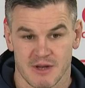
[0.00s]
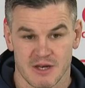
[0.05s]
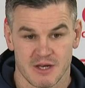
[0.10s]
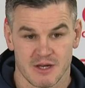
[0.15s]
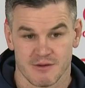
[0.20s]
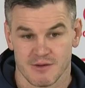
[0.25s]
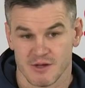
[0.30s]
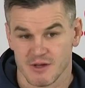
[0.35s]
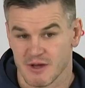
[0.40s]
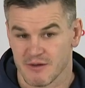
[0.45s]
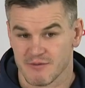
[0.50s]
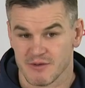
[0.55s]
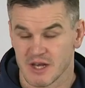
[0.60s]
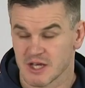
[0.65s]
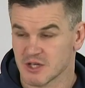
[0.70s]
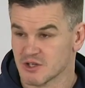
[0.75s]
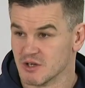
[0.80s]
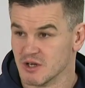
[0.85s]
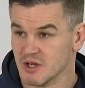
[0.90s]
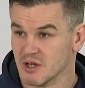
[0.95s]
and you, you have an
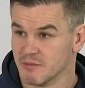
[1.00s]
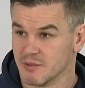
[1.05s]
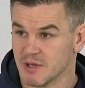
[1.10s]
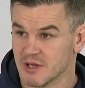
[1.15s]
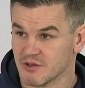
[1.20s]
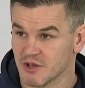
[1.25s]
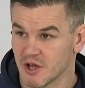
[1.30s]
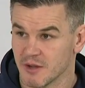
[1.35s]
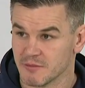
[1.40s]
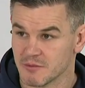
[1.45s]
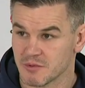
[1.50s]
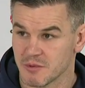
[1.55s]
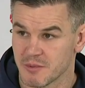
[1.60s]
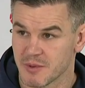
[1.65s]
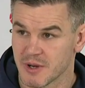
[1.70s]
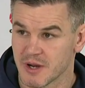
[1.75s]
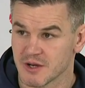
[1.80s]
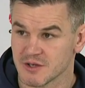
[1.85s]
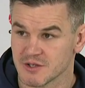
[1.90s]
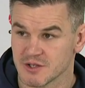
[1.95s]
extra little bit of time to
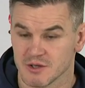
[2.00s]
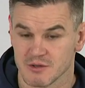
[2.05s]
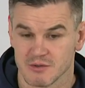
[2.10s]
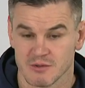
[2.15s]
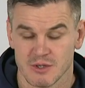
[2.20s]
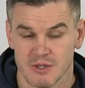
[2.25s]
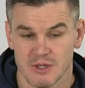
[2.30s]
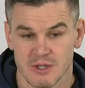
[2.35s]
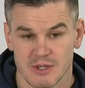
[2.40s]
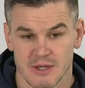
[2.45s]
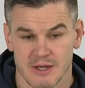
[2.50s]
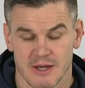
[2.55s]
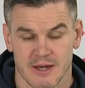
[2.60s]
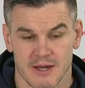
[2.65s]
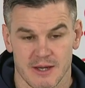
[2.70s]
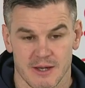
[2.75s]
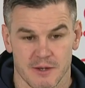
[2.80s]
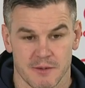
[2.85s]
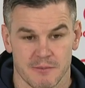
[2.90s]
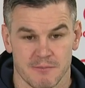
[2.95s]
prepare. So,
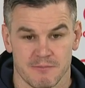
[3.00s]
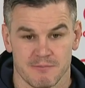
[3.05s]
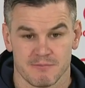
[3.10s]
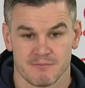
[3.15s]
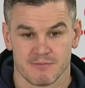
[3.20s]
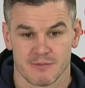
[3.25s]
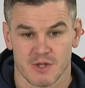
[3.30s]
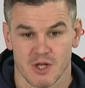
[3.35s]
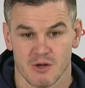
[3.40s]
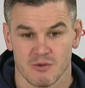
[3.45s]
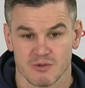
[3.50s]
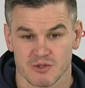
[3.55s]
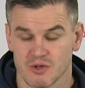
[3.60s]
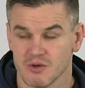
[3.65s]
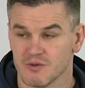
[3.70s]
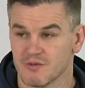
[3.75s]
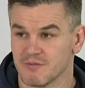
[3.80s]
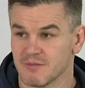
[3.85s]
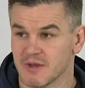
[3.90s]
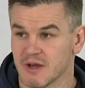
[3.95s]
um, you know, it was
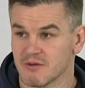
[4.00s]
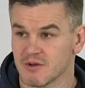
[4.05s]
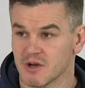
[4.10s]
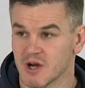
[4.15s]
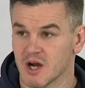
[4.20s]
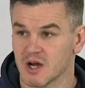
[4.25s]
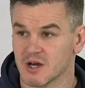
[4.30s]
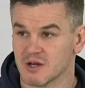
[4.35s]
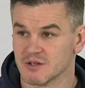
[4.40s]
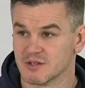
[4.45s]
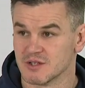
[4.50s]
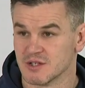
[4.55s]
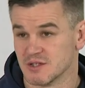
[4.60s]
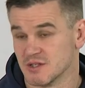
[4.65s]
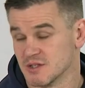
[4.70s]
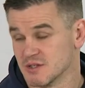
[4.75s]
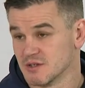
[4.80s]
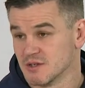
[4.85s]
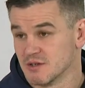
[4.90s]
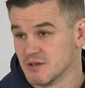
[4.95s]
good from that regard because this
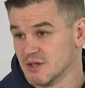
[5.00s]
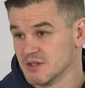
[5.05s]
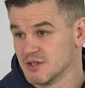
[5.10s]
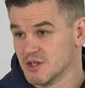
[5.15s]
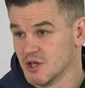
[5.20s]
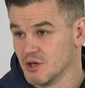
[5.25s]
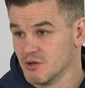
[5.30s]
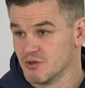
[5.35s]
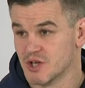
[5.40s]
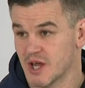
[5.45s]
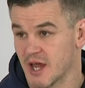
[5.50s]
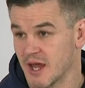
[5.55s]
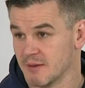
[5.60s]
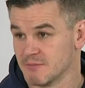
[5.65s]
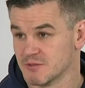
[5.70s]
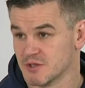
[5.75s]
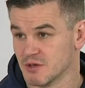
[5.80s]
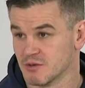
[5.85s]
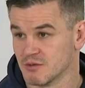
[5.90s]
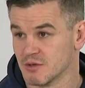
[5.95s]
is a, is a huge game.
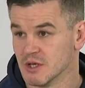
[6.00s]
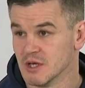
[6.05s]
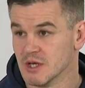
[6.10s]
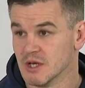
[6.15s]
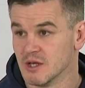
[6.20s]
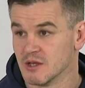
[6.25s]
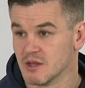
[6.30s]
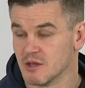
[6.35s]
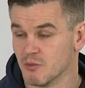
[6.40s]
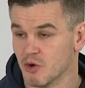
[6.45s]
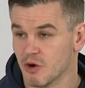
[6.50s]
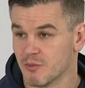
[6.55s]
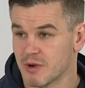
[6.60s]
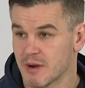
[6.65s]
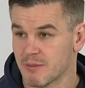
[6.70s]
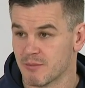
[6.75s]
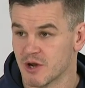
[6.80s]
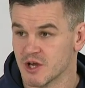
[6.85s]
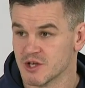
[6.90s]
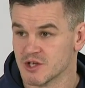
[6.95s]
So, the more
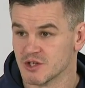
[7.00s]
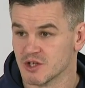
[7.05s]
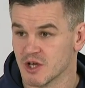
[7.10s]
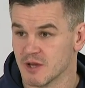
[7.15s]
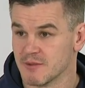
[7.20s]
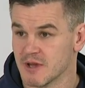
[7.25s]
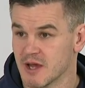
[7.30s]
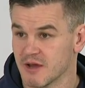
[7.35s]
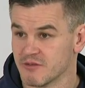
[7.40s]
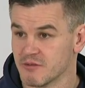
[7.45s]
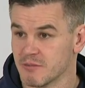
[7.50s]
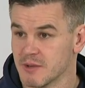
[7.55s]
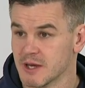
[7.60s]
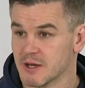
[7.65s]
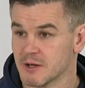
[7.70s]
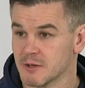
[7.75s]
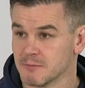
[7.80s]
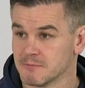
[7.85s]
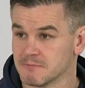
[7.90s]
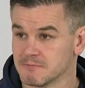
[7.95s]
preparation time you have, the better.